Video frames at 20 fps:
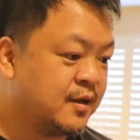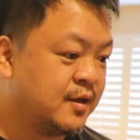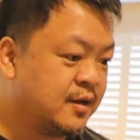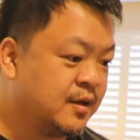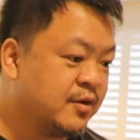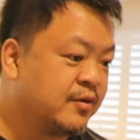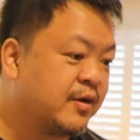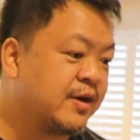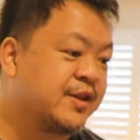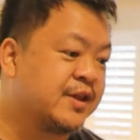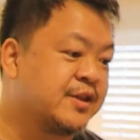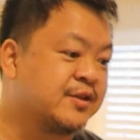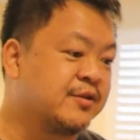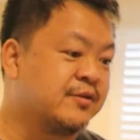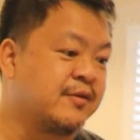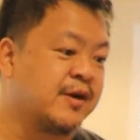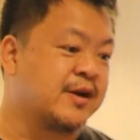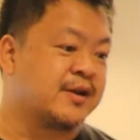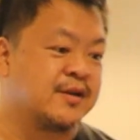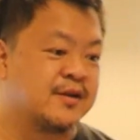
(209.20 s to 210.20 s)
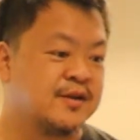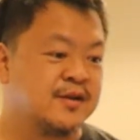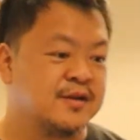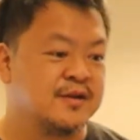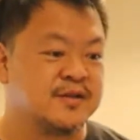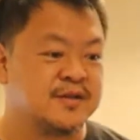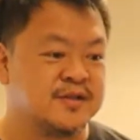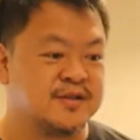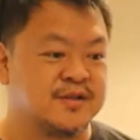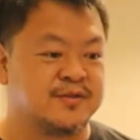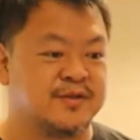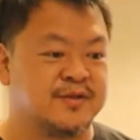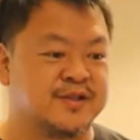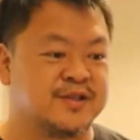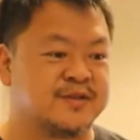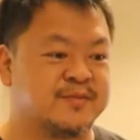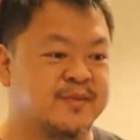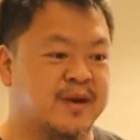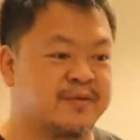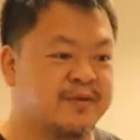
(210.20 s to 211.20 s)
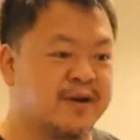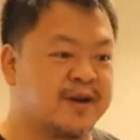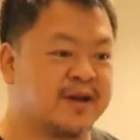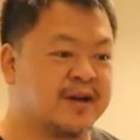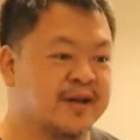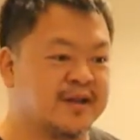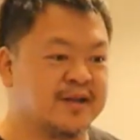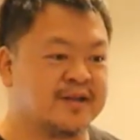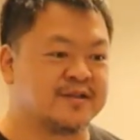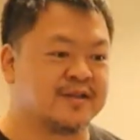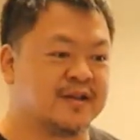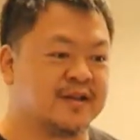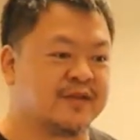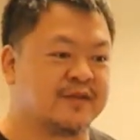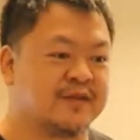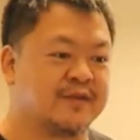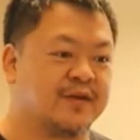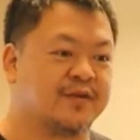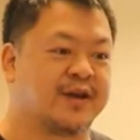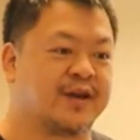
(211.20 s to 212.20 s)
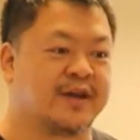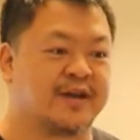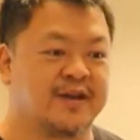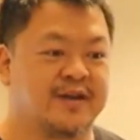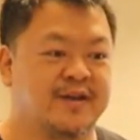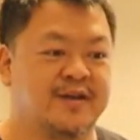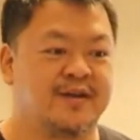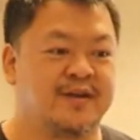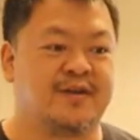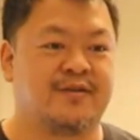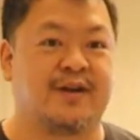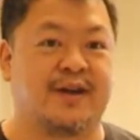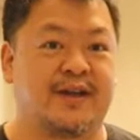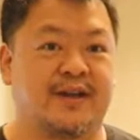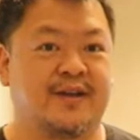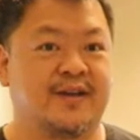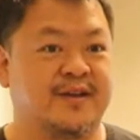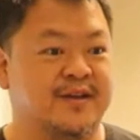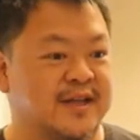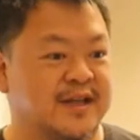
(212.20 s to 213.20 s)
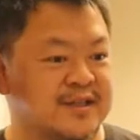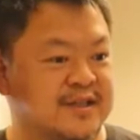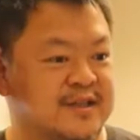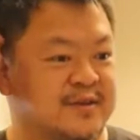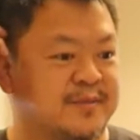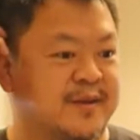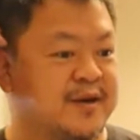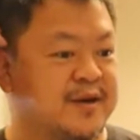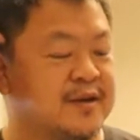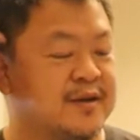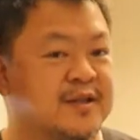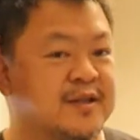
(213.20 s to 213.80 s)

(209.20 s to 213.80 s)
No, I think they're right. So this is my right hand, this is left hand. Okay, great. That's a little better.